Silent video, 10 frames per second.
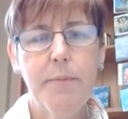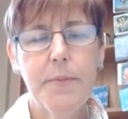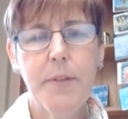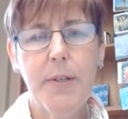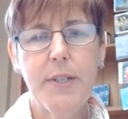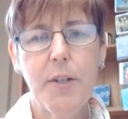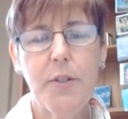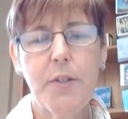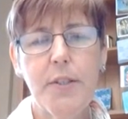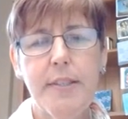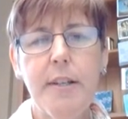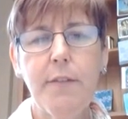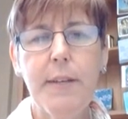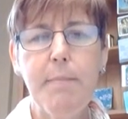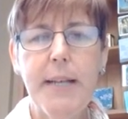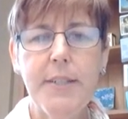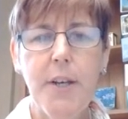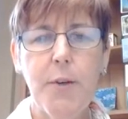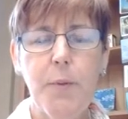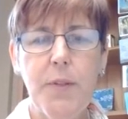So it shows you this lovely
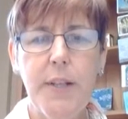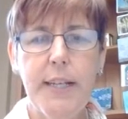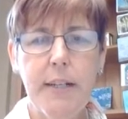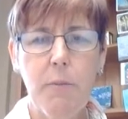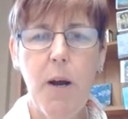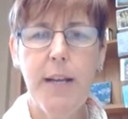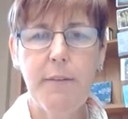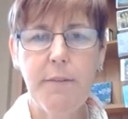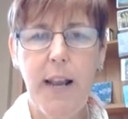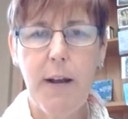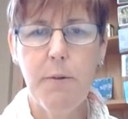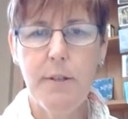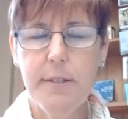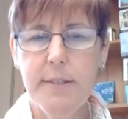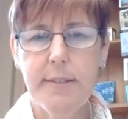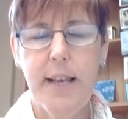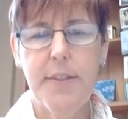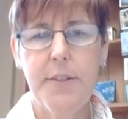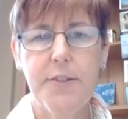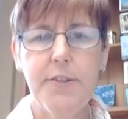meadow with the little white flowers
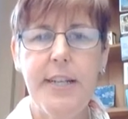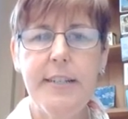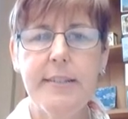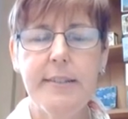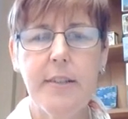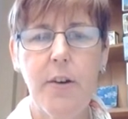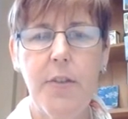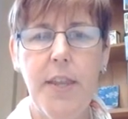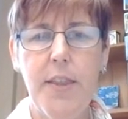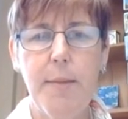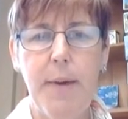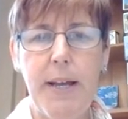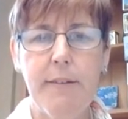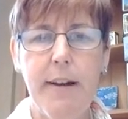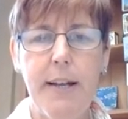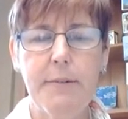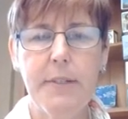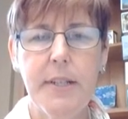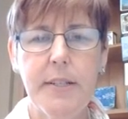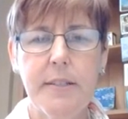and the trees on in the
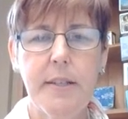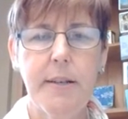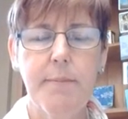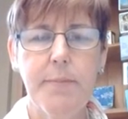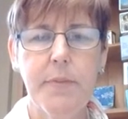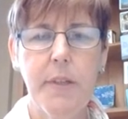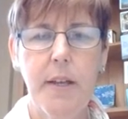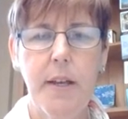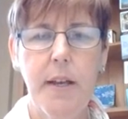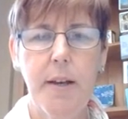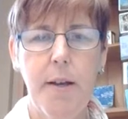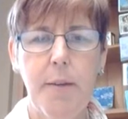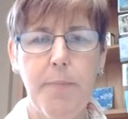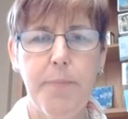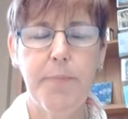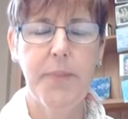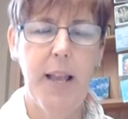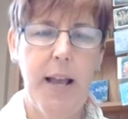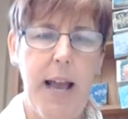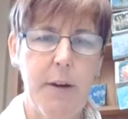background, and a
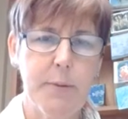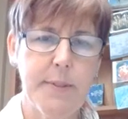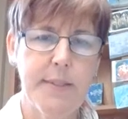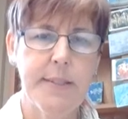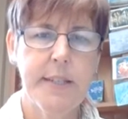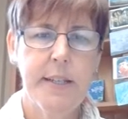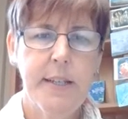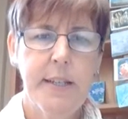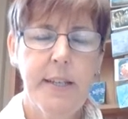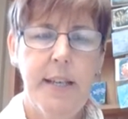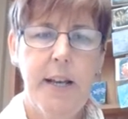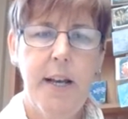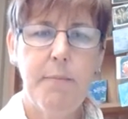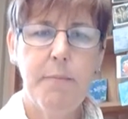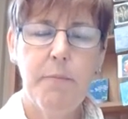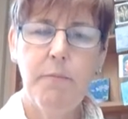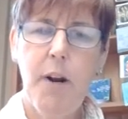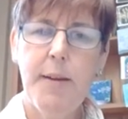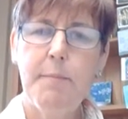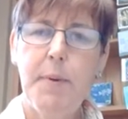house
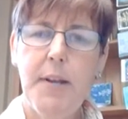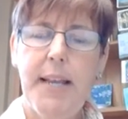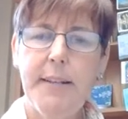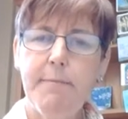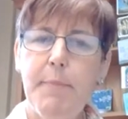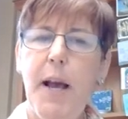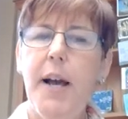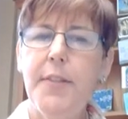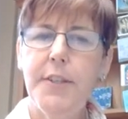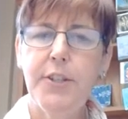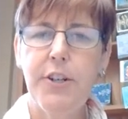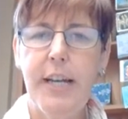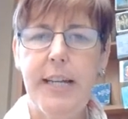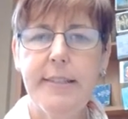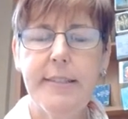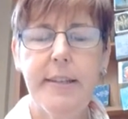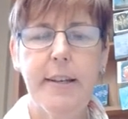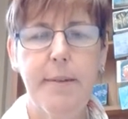right but hidden behind the trees.